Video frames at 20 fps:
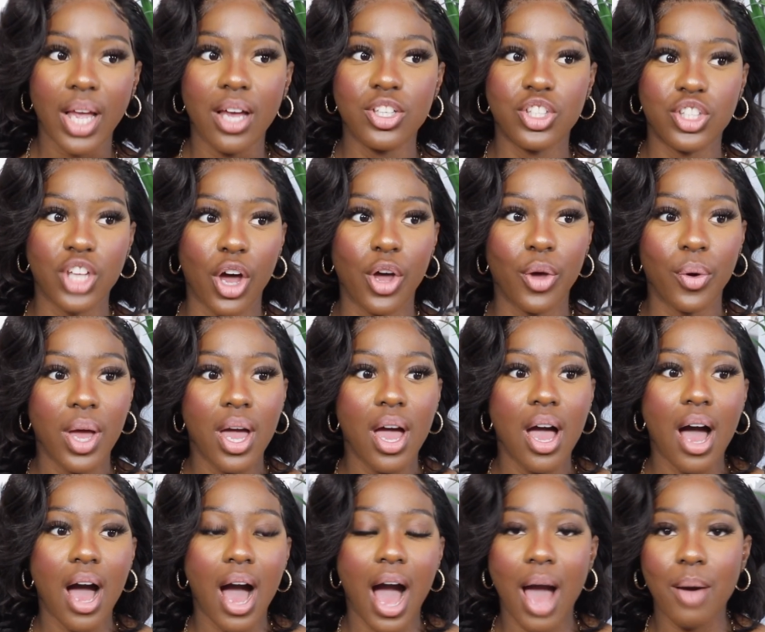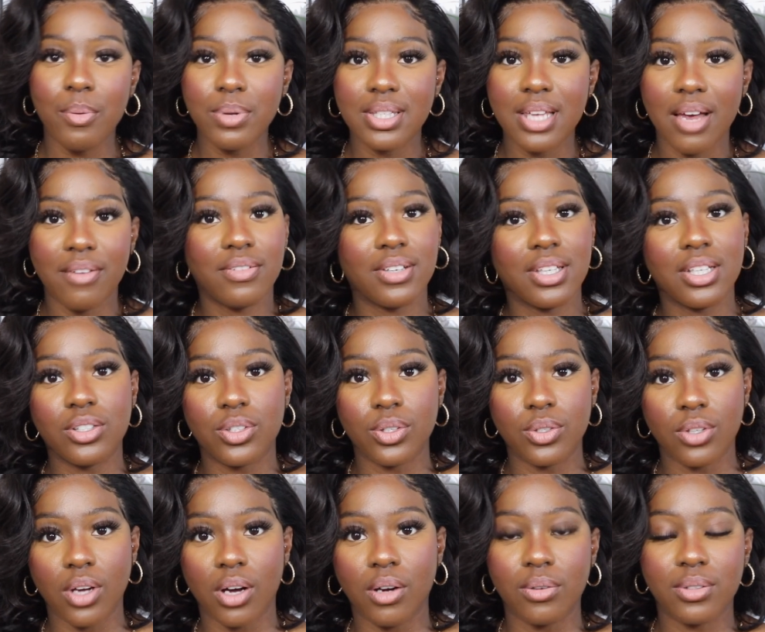So I would definitely do
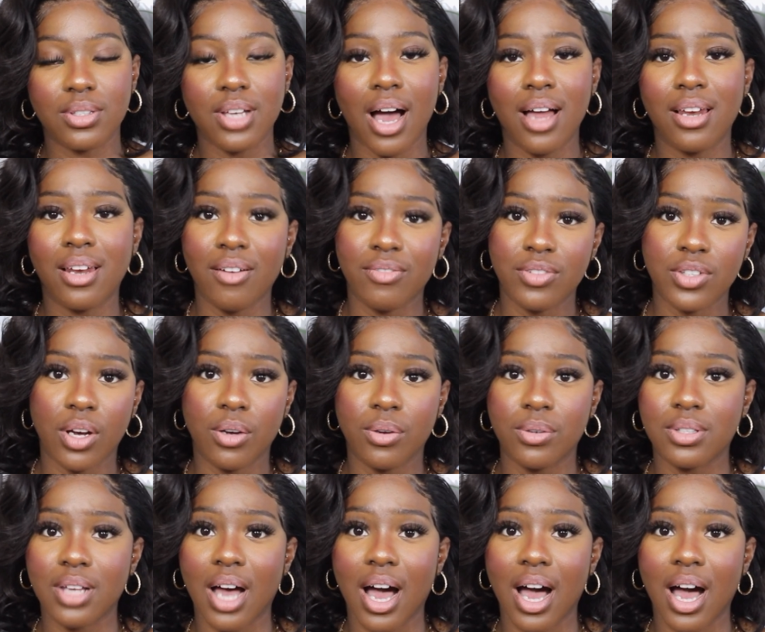dolls. I love dolls.